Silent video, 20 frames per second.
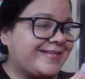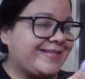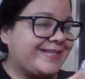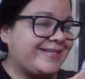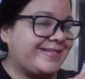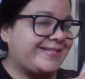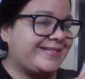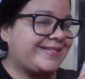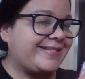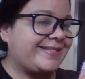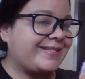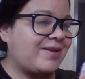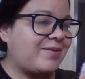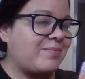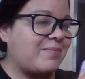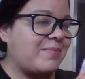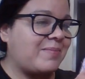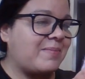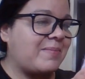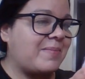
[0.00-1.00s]
This is a
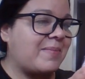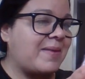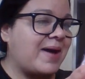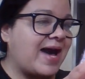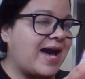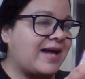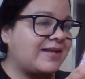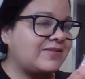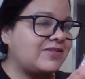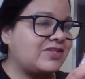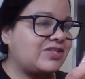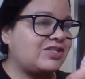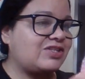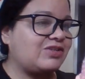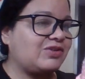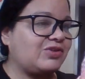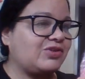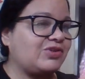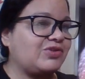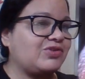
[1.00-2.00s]

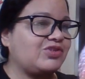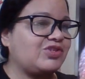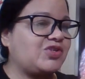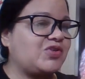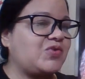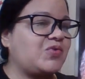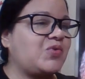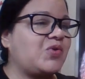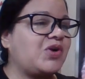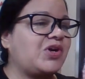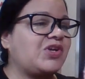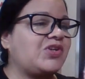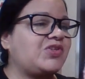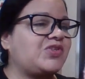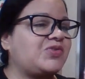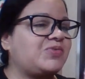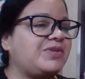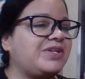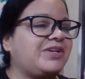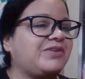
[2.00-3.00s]
monster,
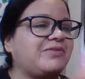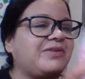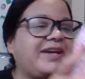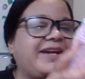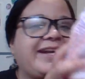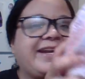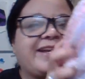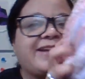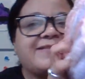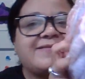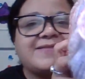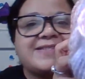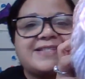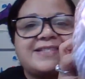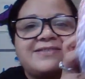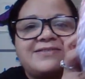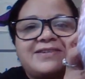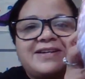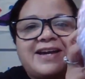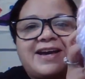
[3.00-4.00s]
200 grams.
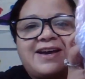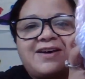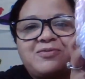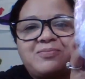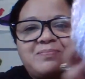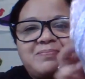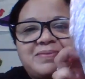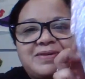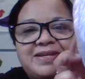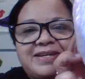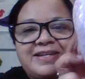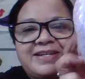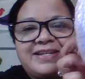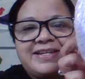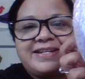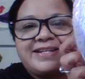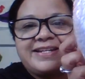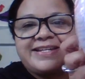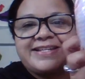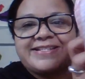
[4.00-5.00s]
Look how big
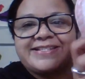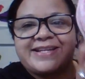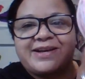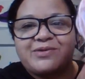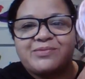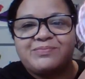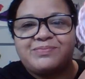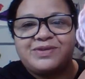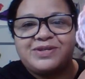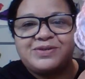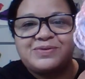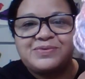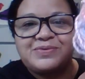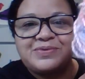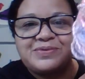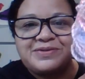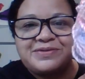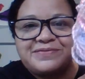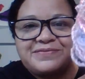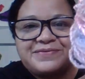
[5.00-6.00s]
it is, how
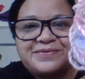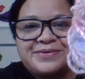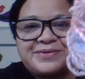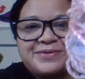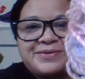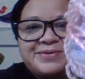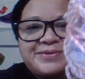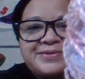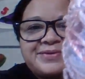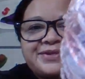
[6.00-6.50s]
beautiful.